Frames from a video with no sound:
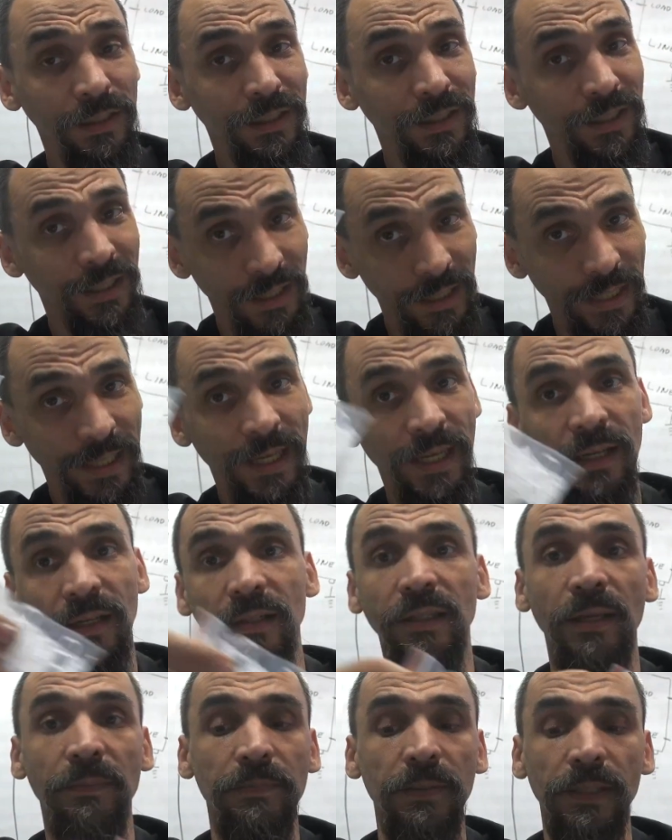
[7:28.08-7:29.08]
again,
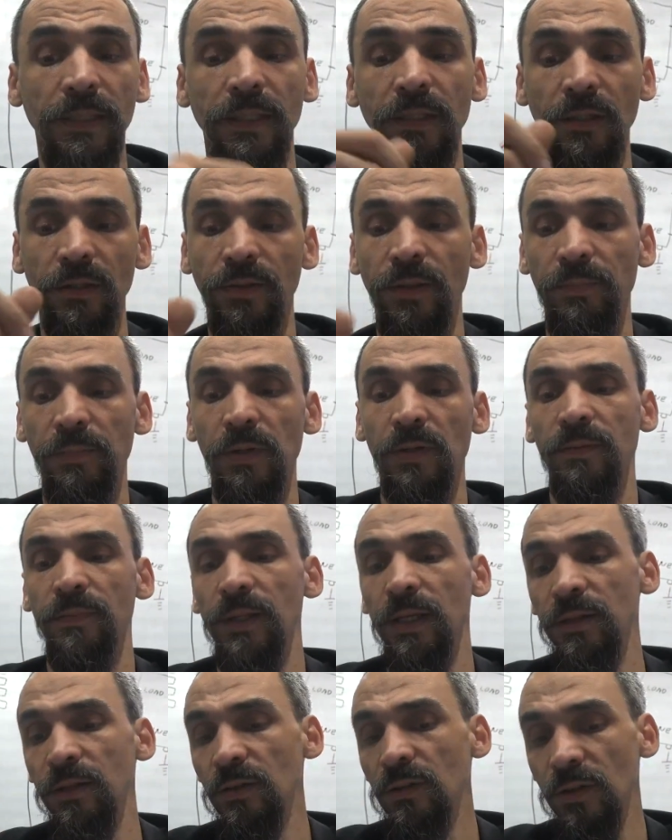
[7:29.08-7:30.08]
depending on the problem
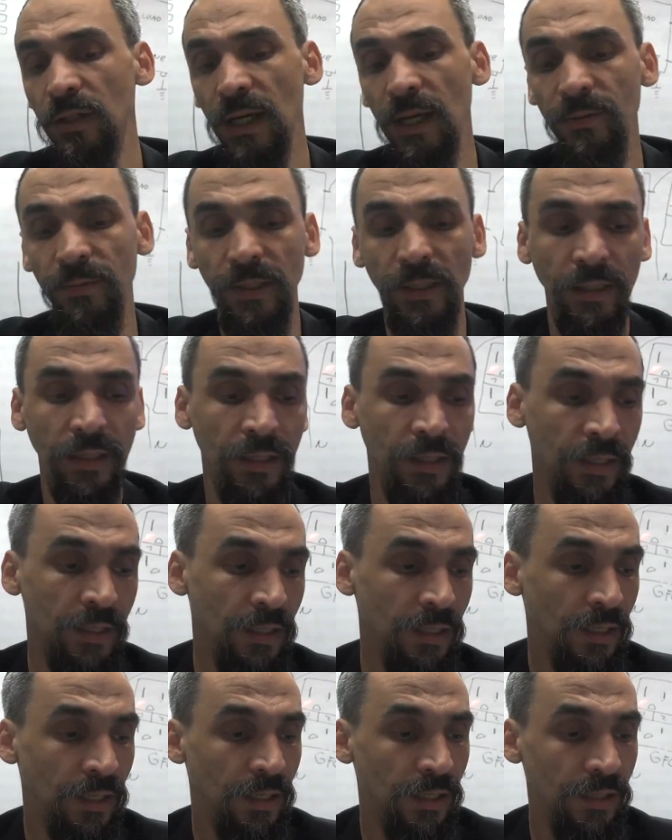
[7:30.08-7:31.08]
that you're having,
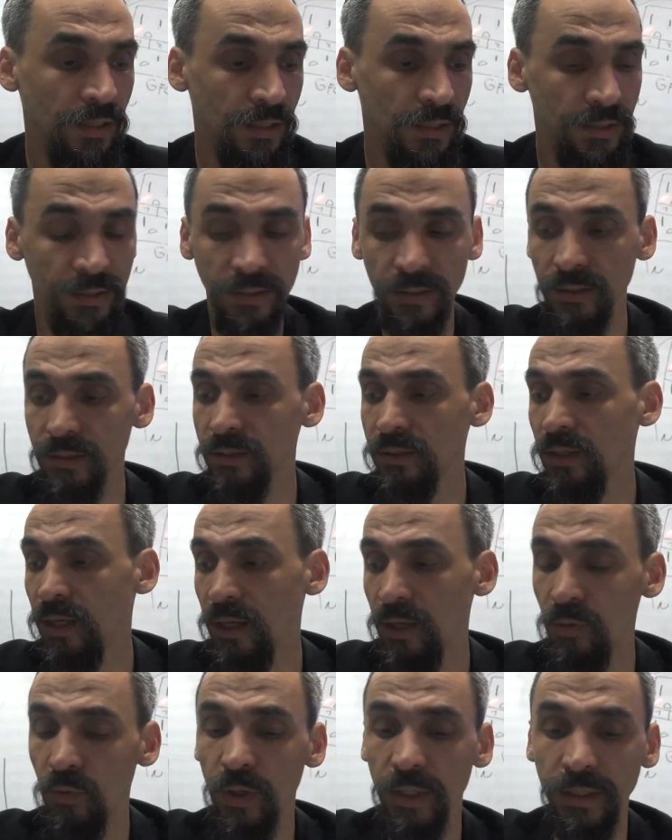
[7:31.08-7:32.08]
is
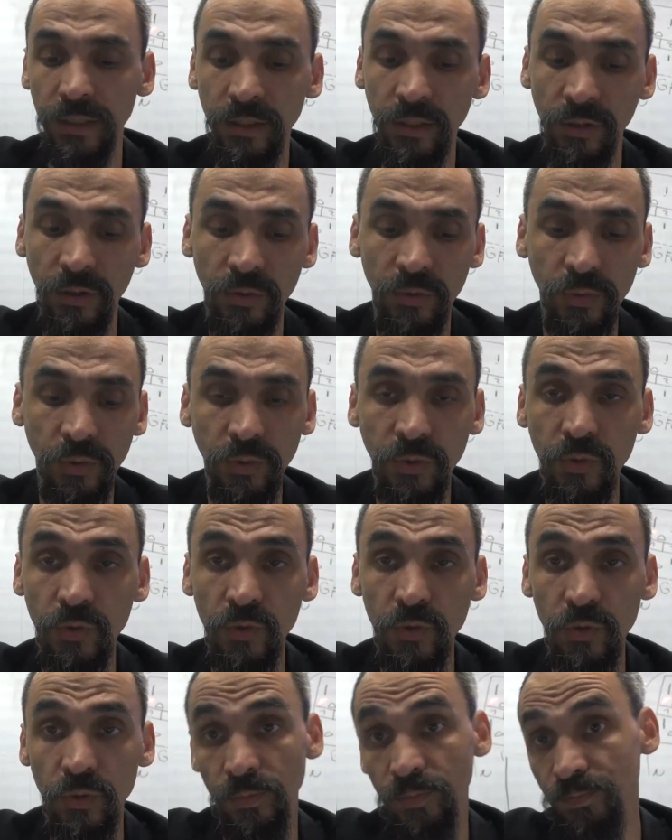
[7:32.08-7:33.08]
what you're going
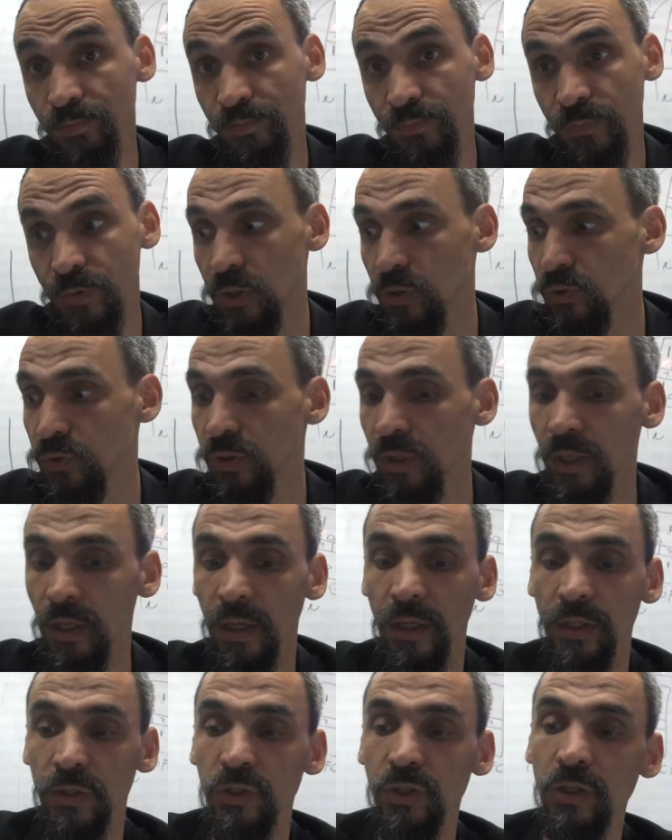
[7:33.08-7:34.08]
to use.
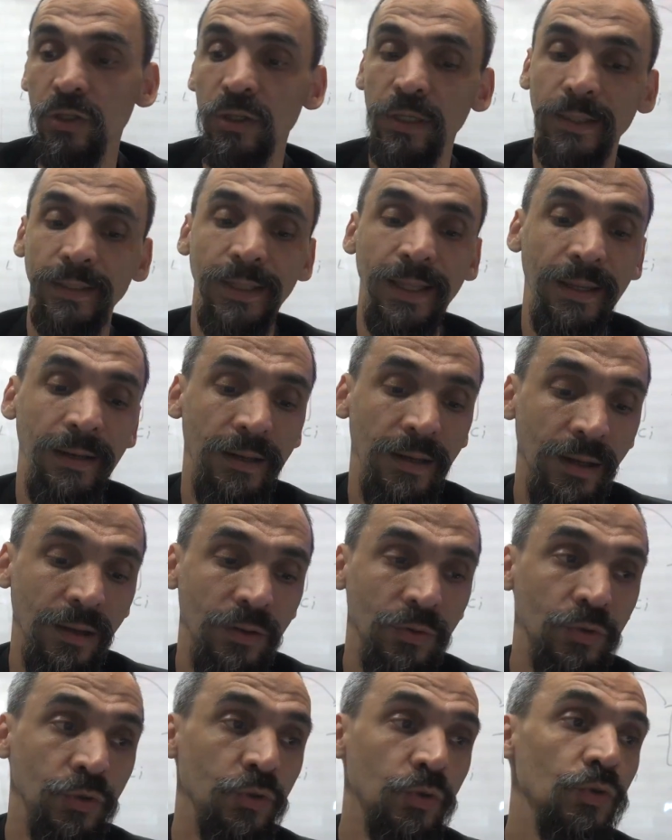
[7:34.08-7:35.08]
So, and then I'm
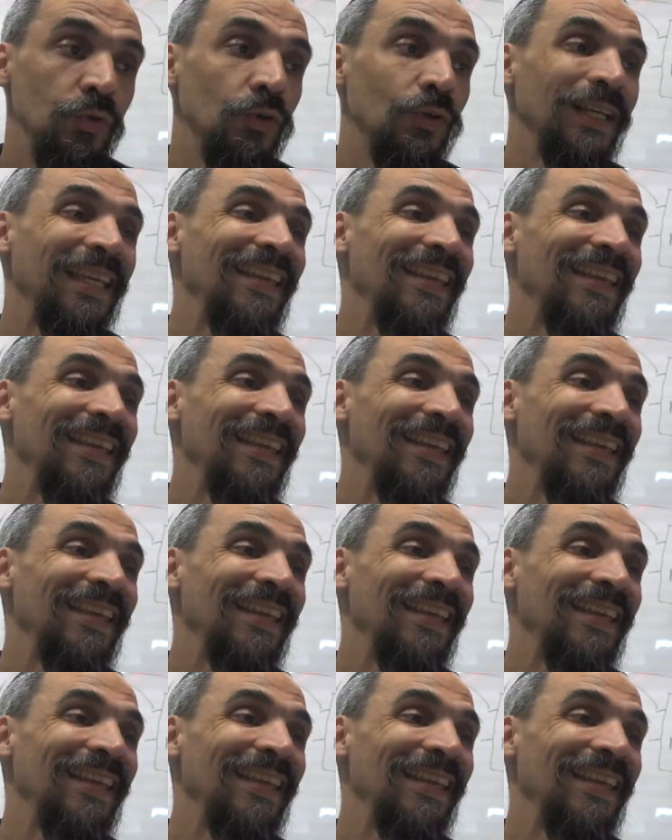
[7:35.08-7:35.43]
going to give